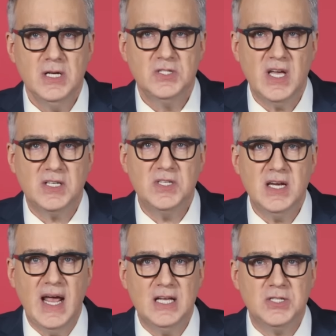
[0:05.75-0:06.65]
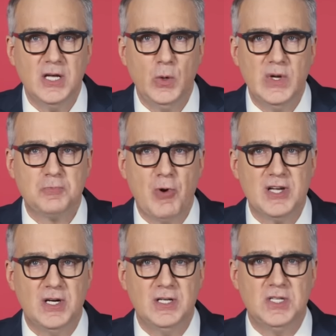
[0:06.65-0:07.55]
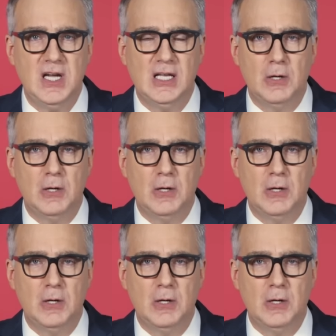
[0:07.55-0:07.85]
60 days into his presidency,